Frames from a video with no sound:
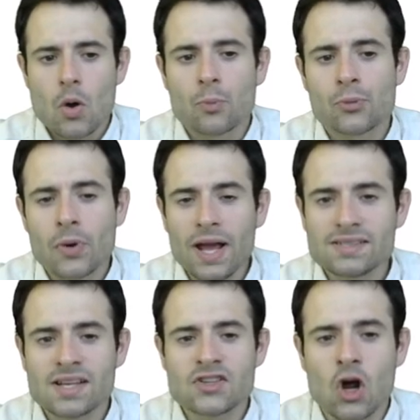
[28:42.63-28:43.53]

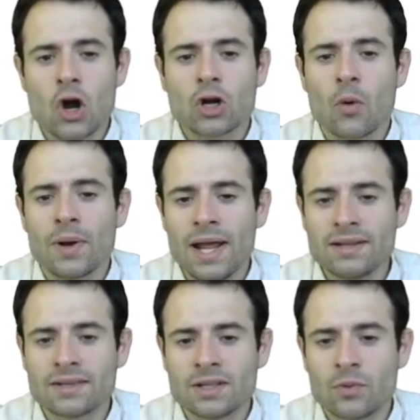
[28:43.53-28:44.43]
prices are
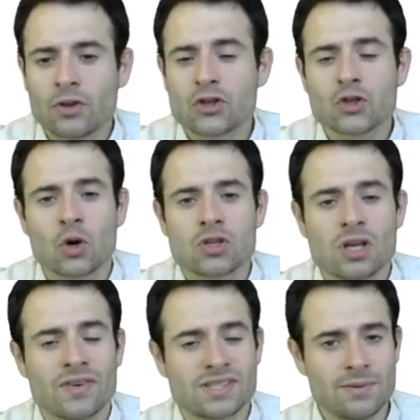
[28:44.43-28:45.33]
correlated with the source
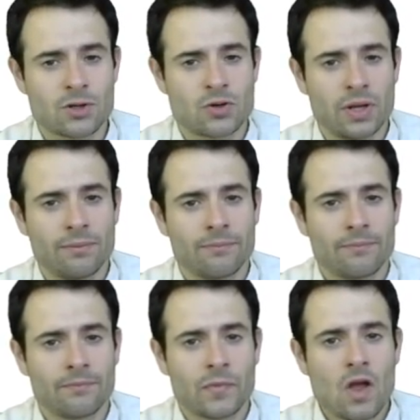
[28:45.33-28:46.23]
of asymmetry.
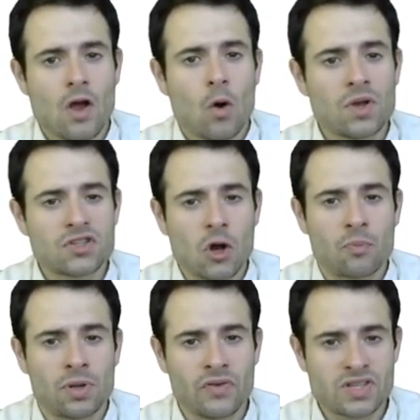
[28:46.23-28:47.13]
We saw
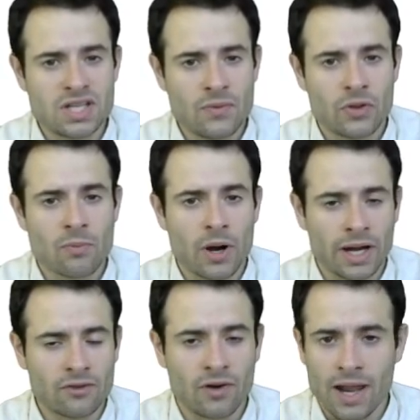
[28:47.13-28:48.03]
previously with the
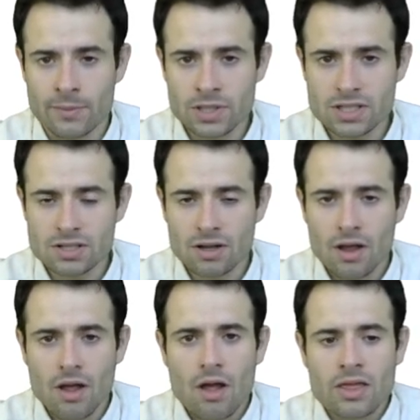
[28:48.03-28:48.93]
market for lemons
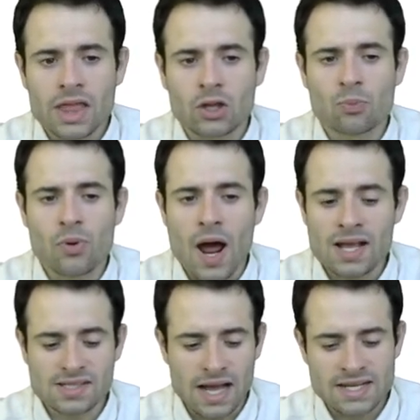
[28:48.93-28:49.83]
that the
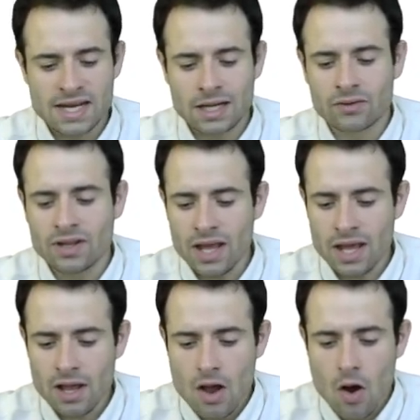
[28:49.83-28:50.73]
price at the end of the
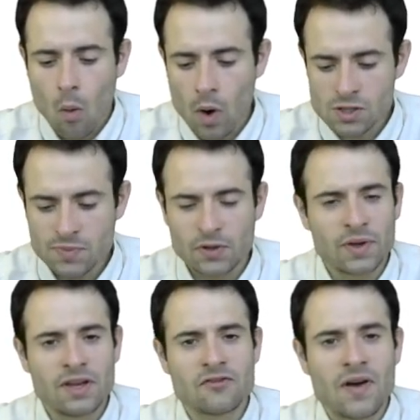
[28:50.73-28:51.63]
day was
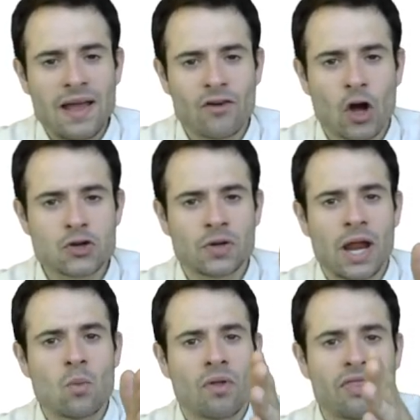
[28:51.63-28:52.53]
between 500
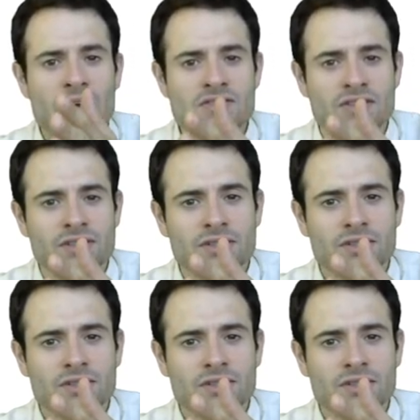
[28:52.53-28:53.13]
and 1,000.